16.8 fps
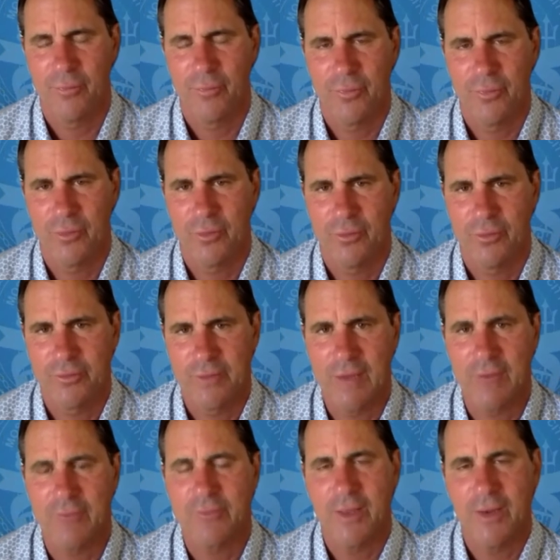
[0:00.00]

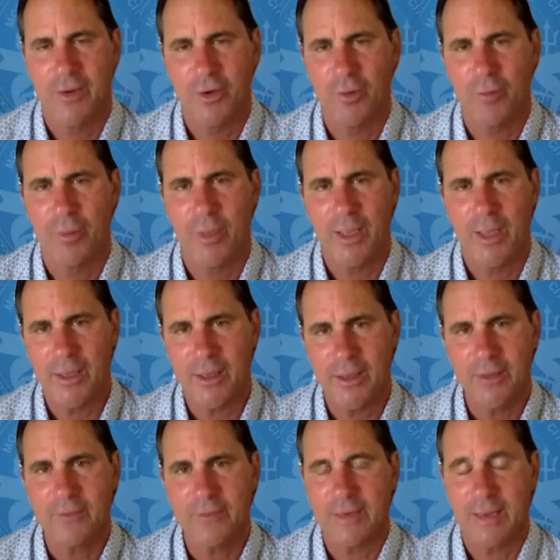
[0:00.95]
South San Diego Bay
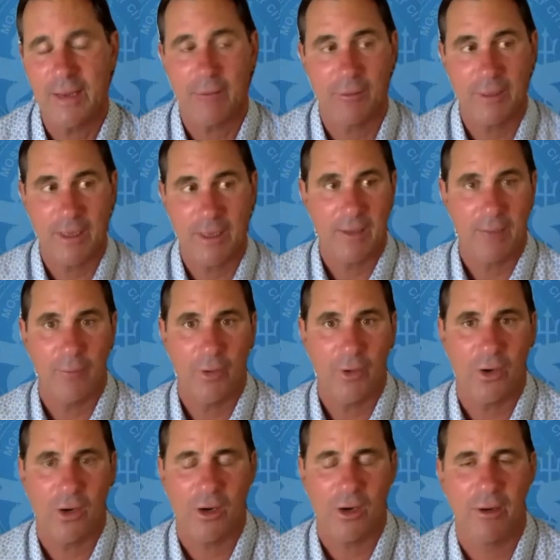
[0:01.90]
is and how lucky we
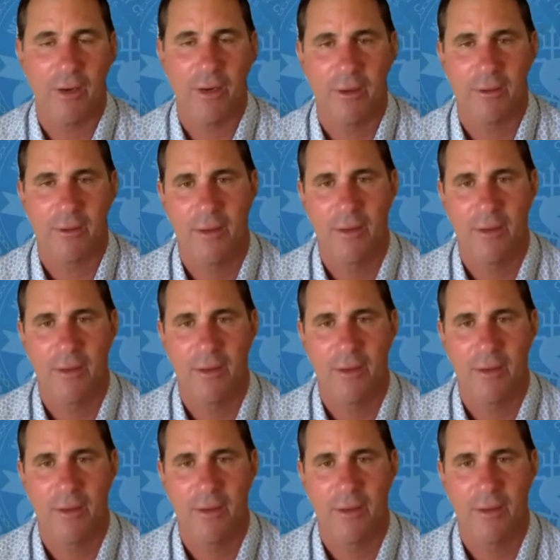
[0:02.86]
are in